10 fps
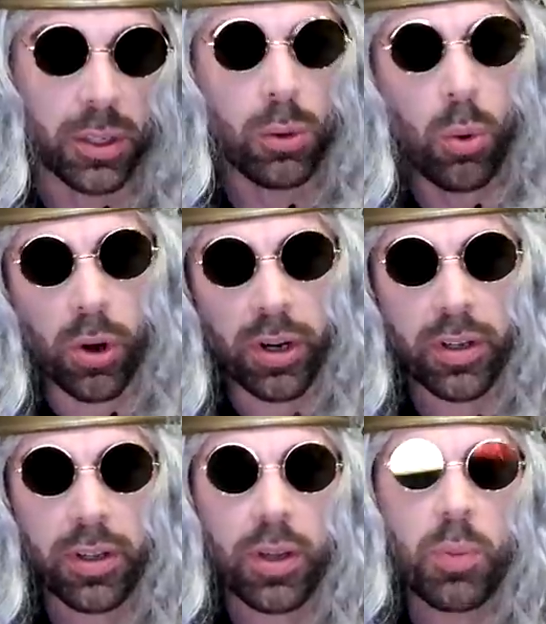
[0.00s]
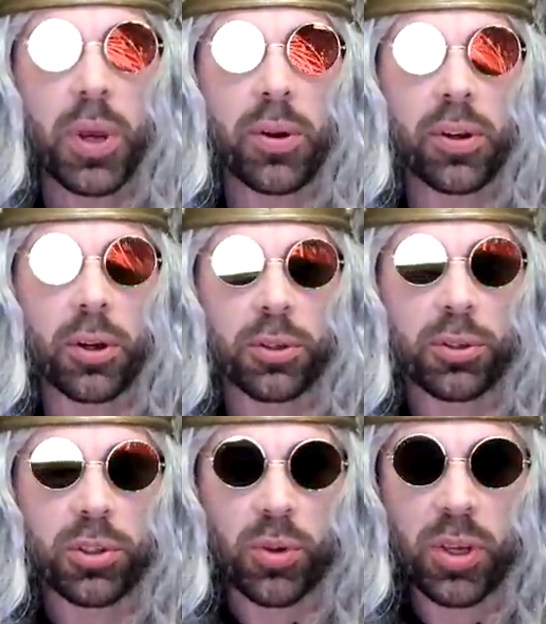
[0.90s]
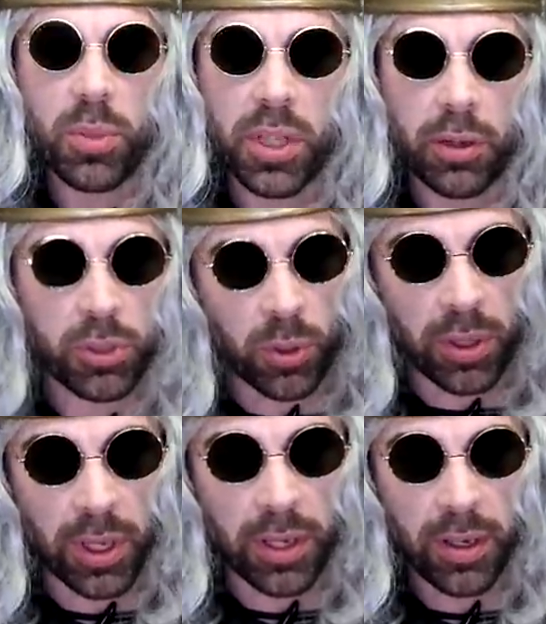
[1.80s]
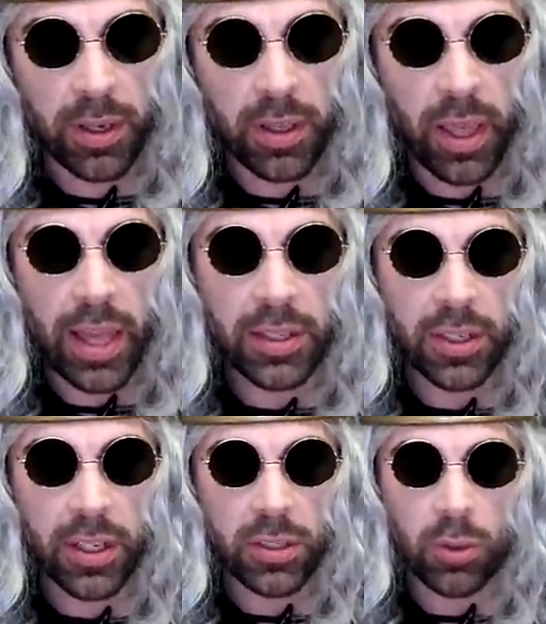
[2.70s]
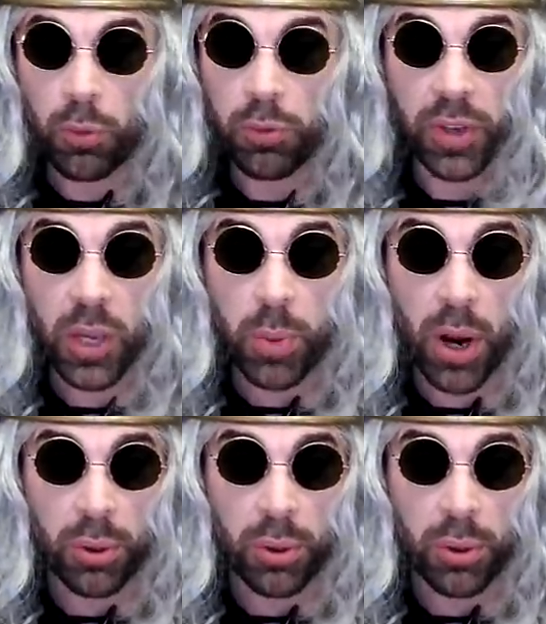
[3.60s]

or appearing on your screen below shortly. And don't forget part